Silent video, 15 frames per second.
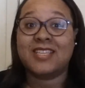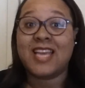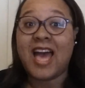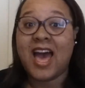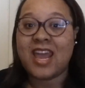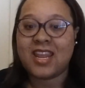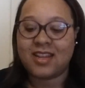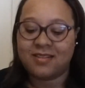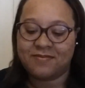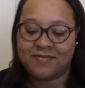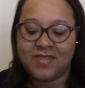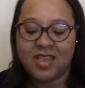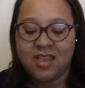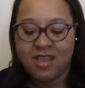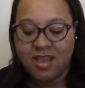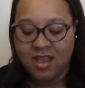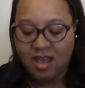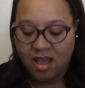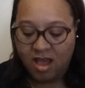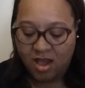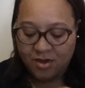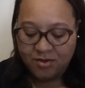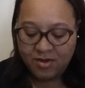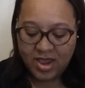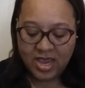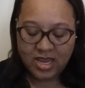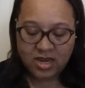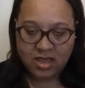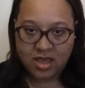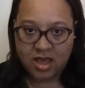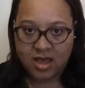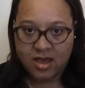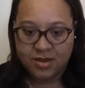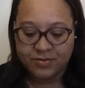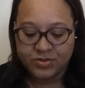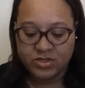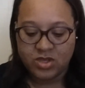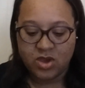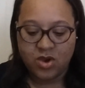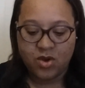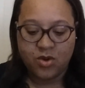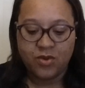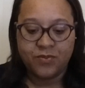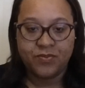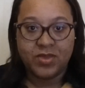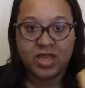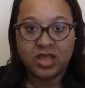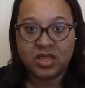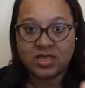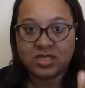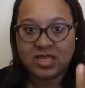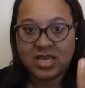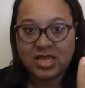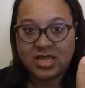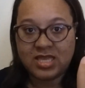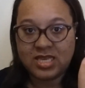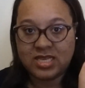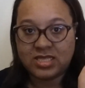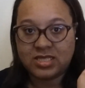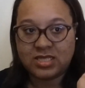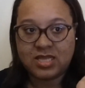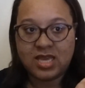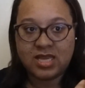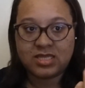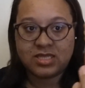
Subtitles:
Got it! Alright, so it looks like this.